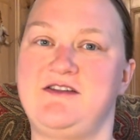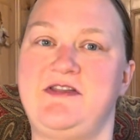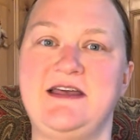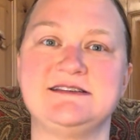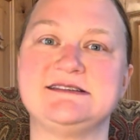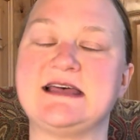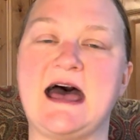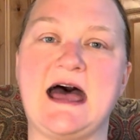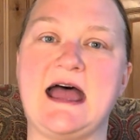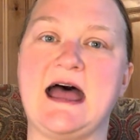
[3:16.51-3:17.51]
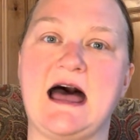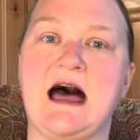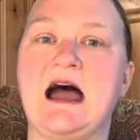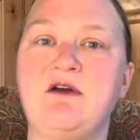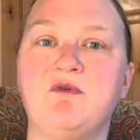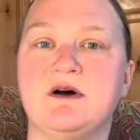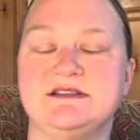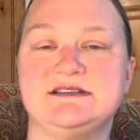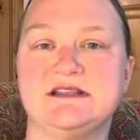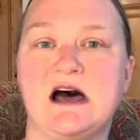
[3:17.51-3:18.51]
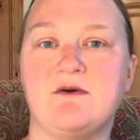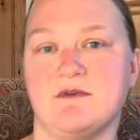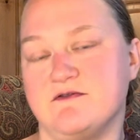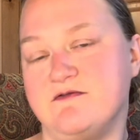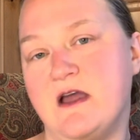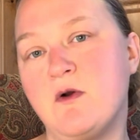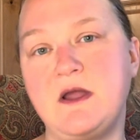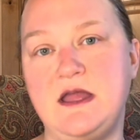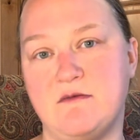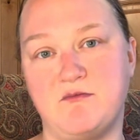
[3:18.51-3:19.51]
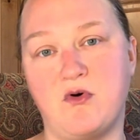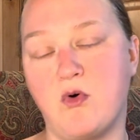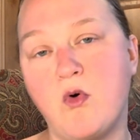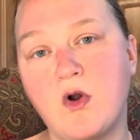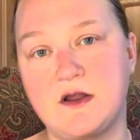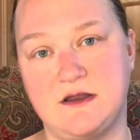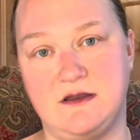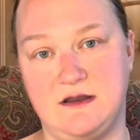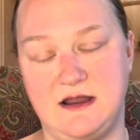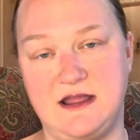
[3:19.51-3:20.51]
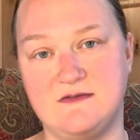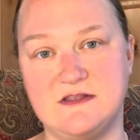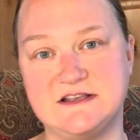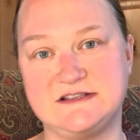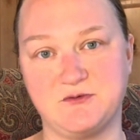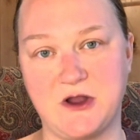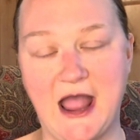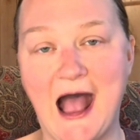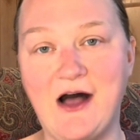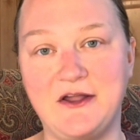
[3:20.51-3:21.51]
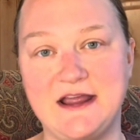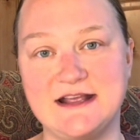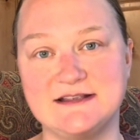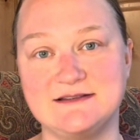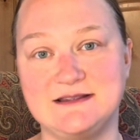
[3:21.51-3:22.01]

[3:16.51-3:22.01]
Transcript: Things that I once thought were very important in this reality